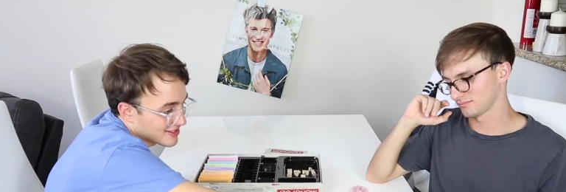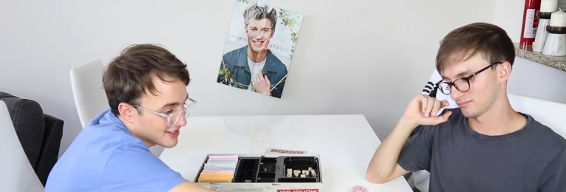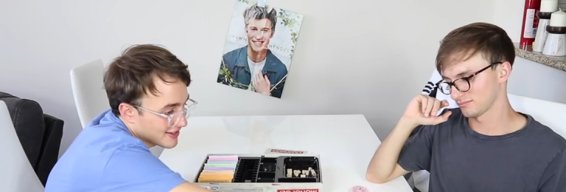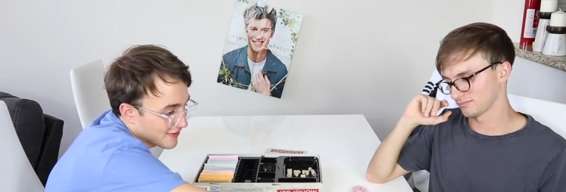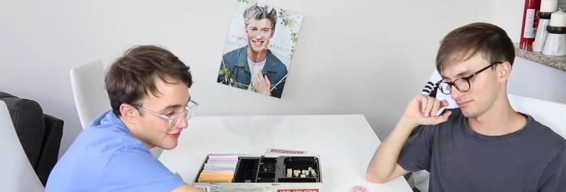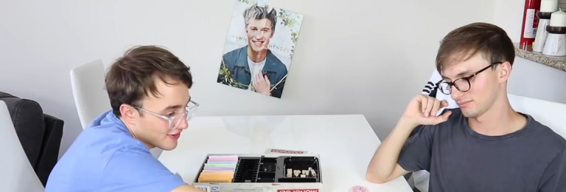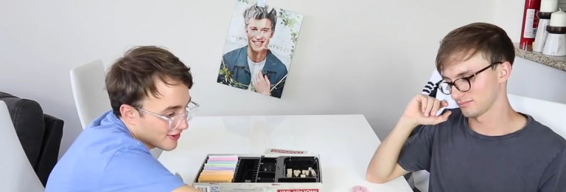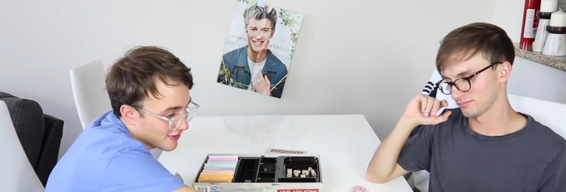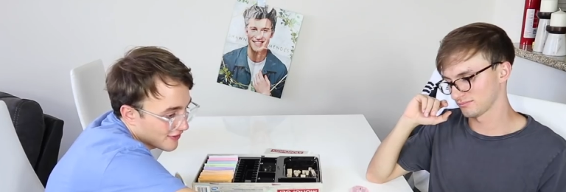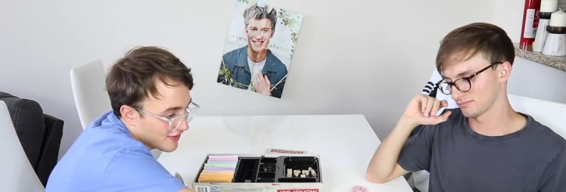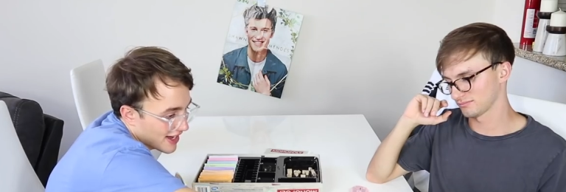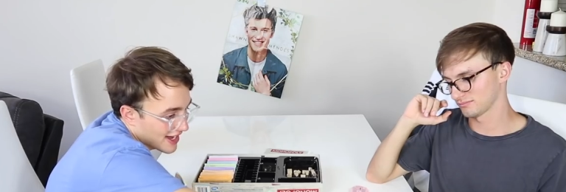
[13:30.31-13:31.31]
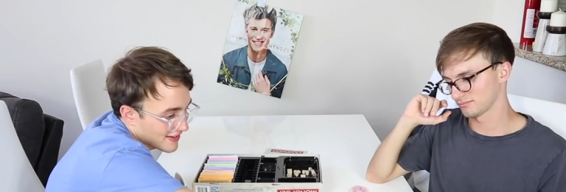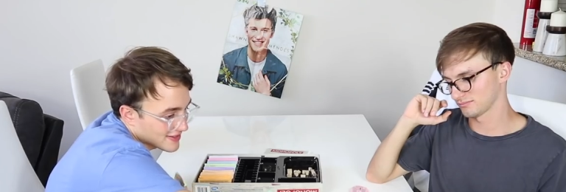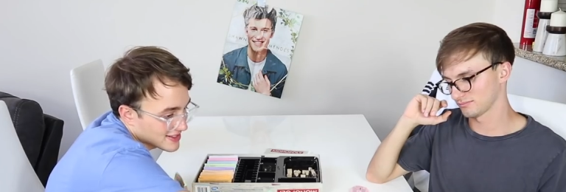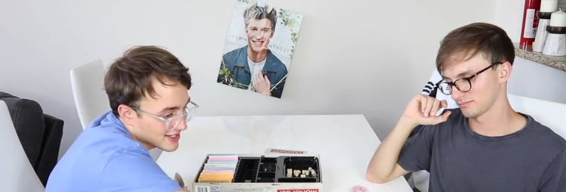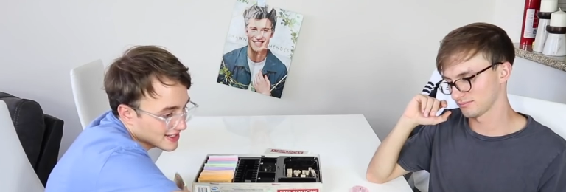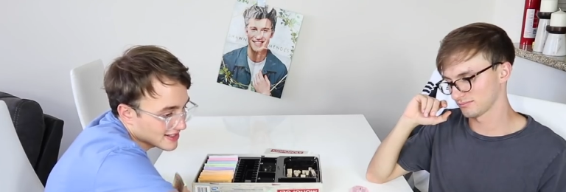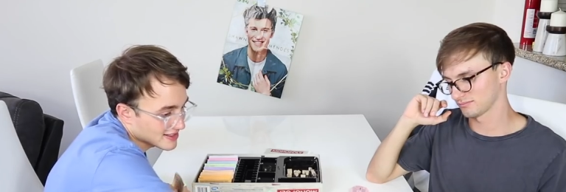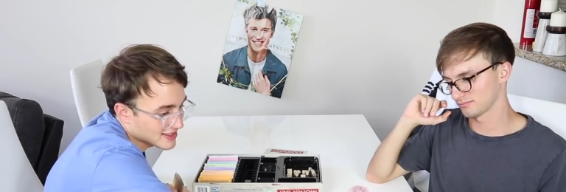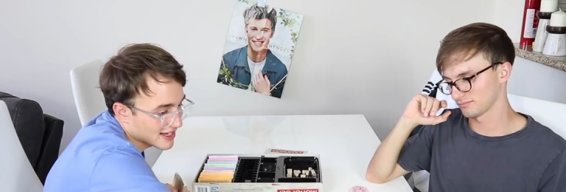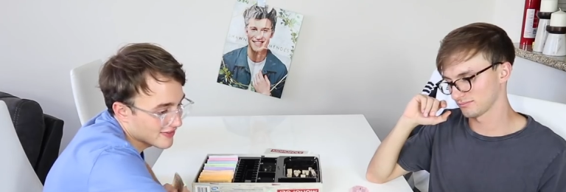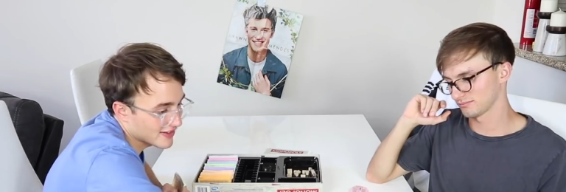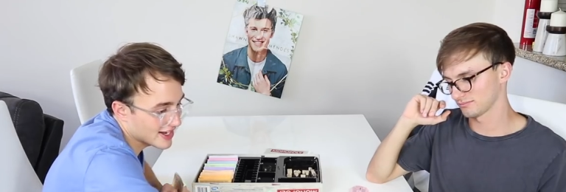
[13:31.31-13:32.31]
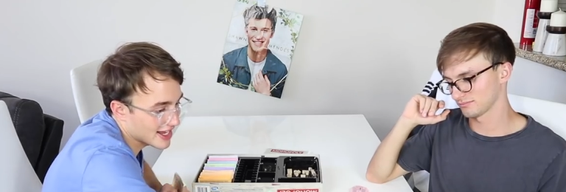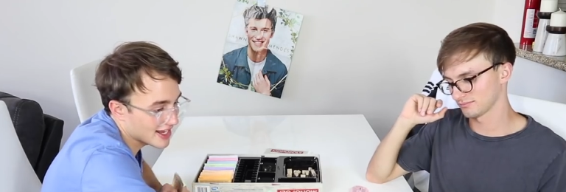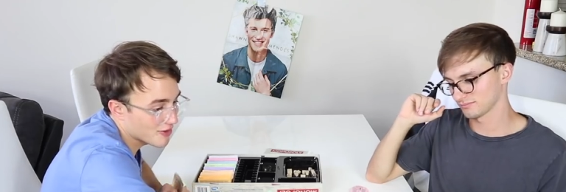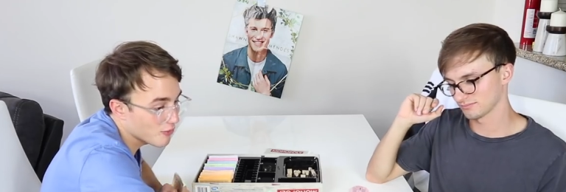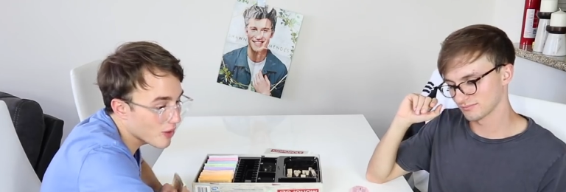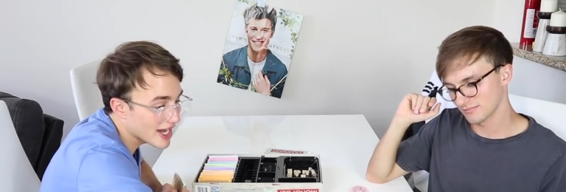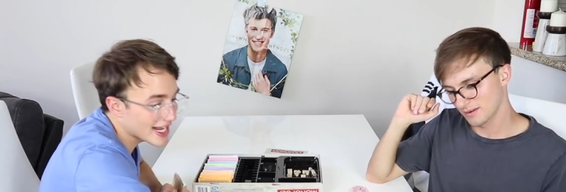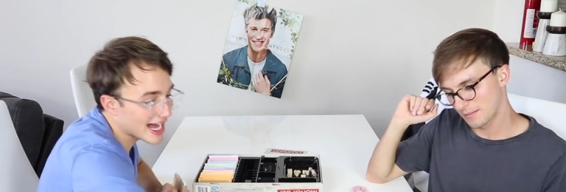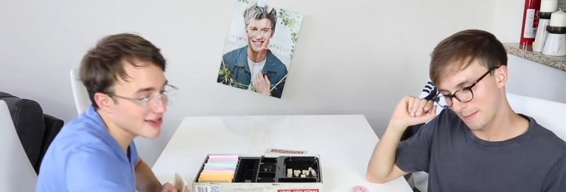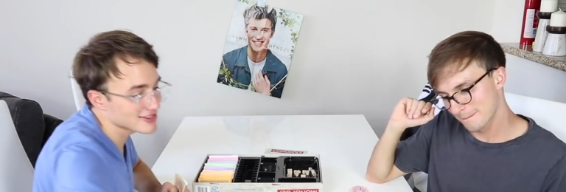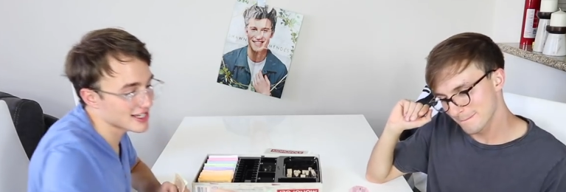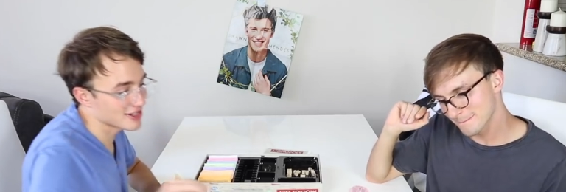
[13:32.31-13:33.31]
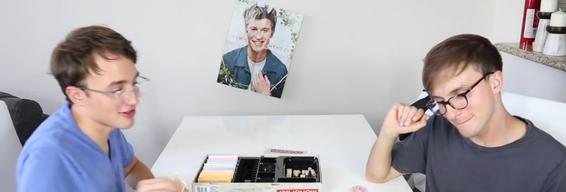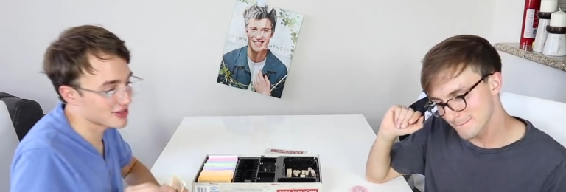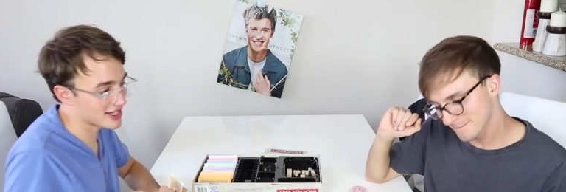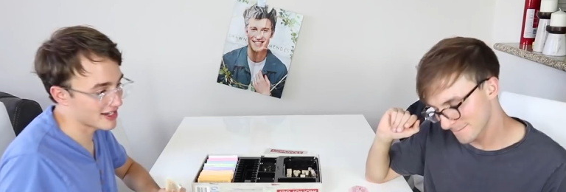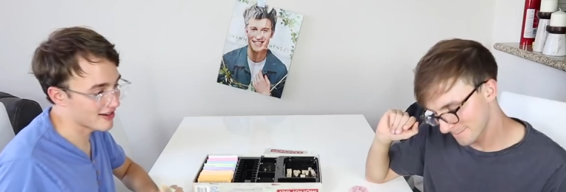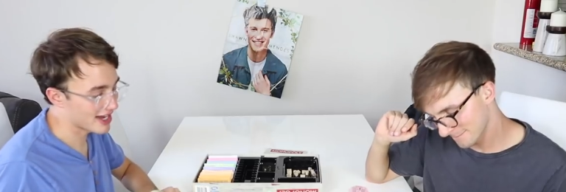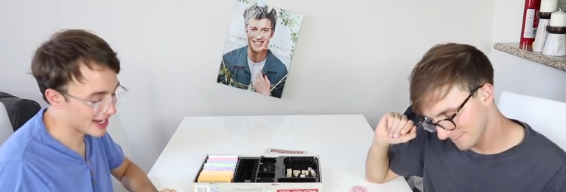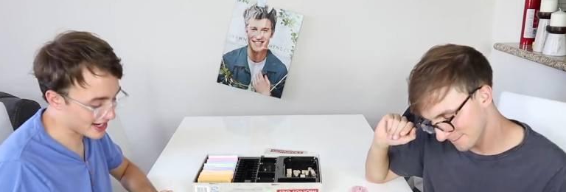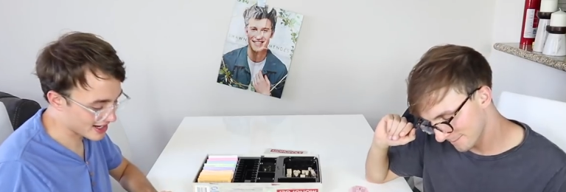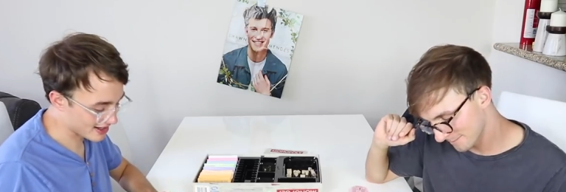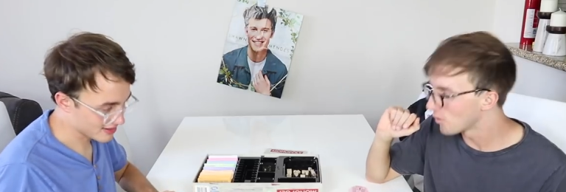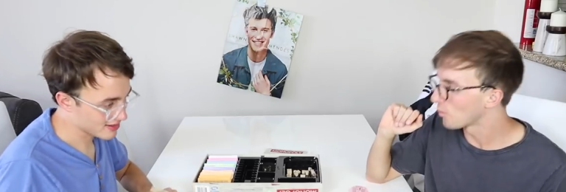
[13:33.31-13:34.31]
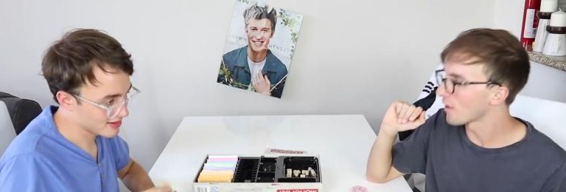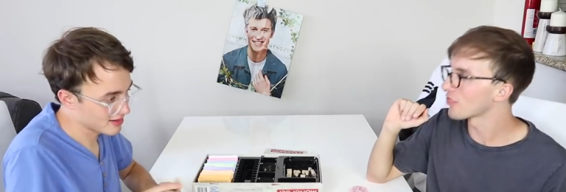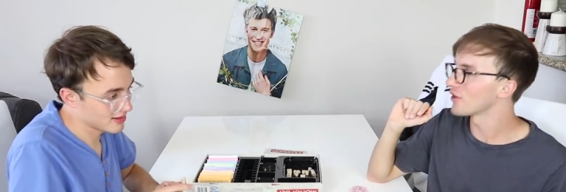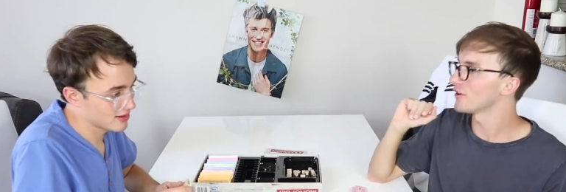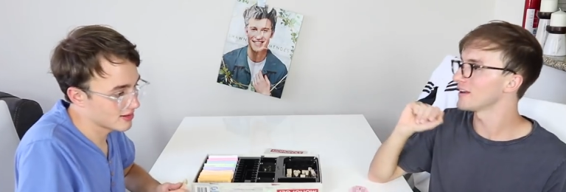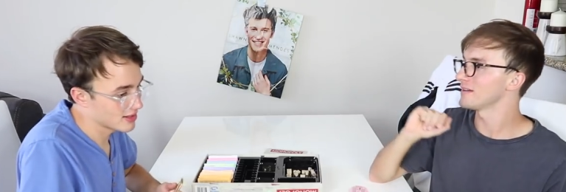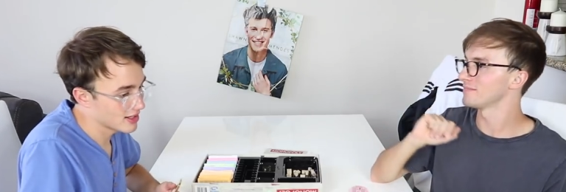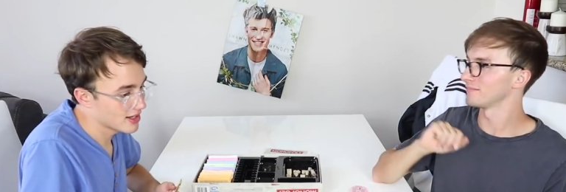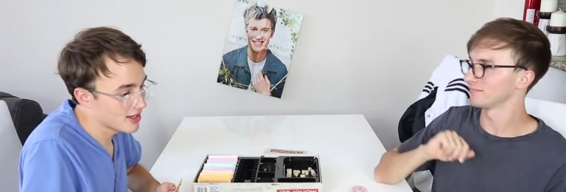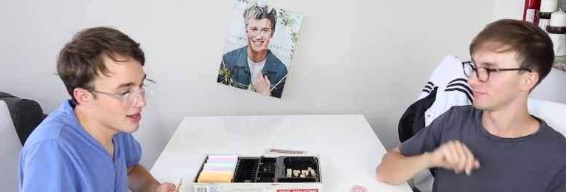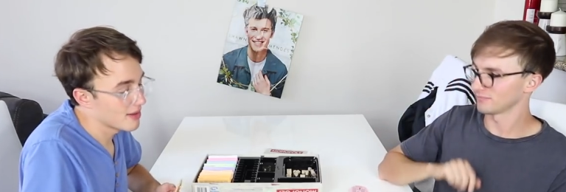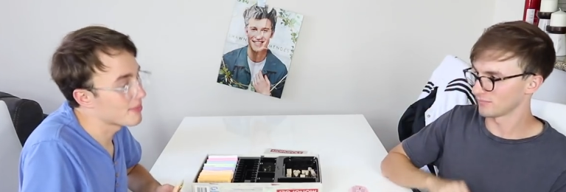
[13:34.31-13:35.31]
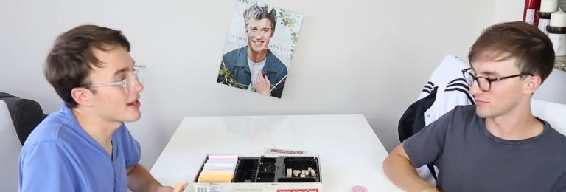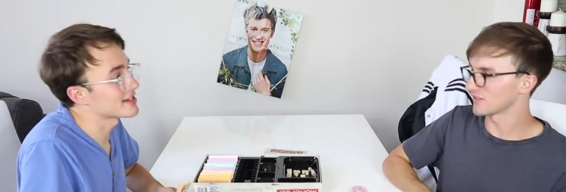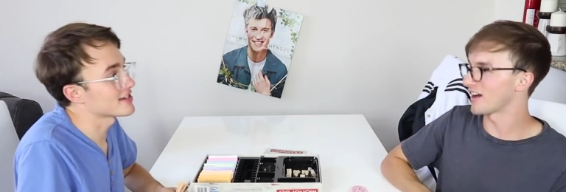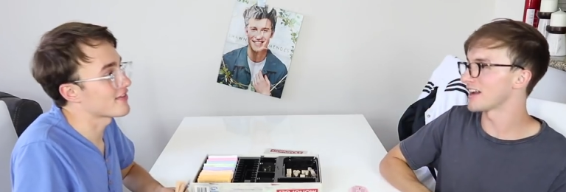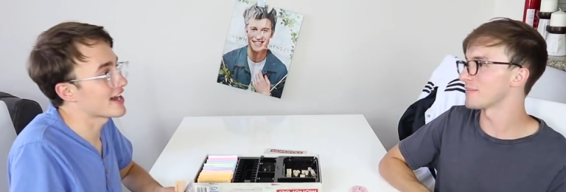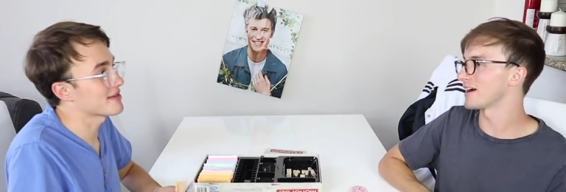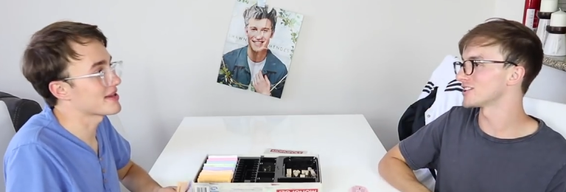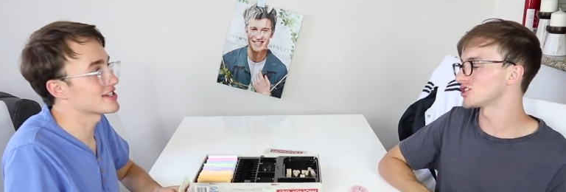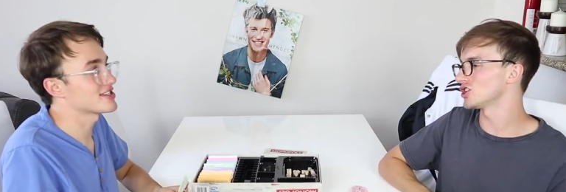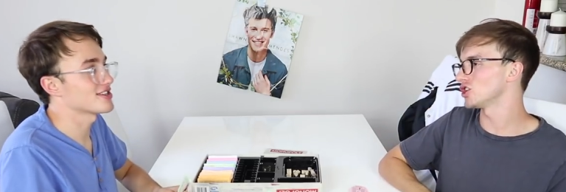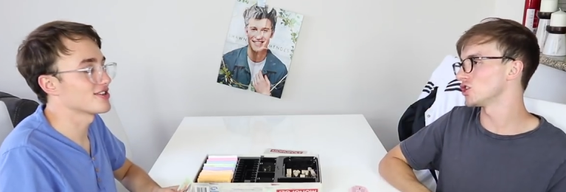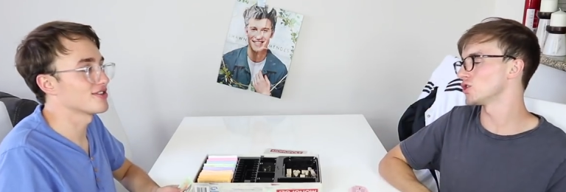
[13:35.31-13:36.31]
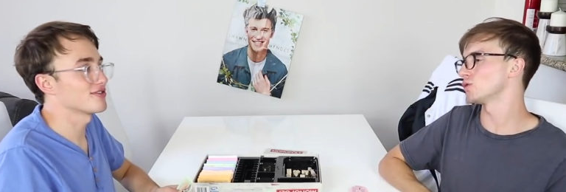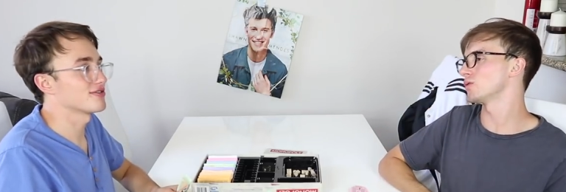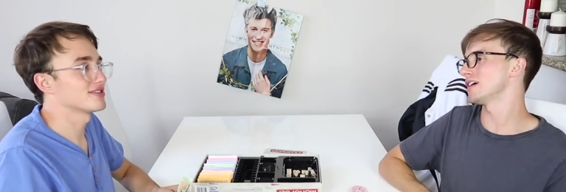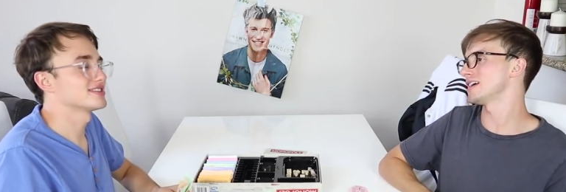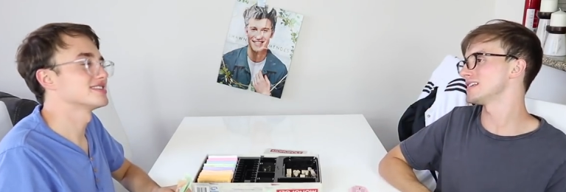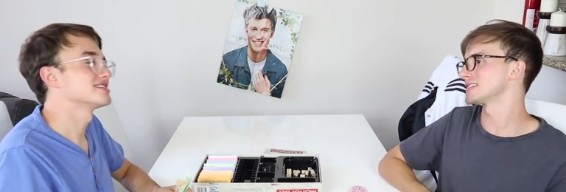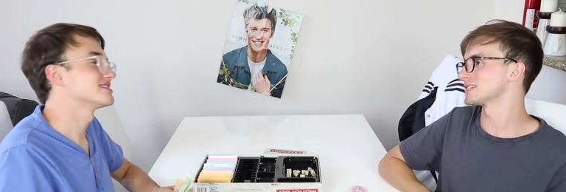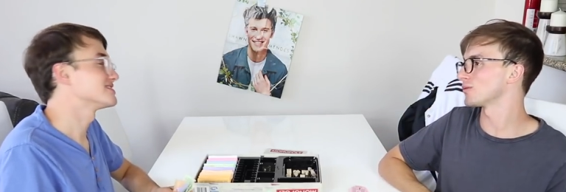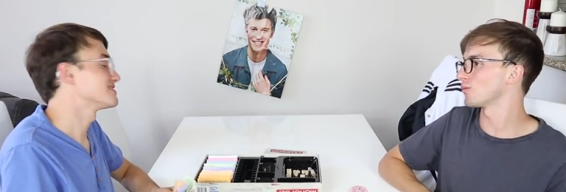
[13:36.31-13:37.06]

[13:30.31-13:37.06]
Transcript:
Speaker 1: Three, four, five, six, seven, eight. One house on North Carolina.
Speaker 2: one thirty. But divided by two, two is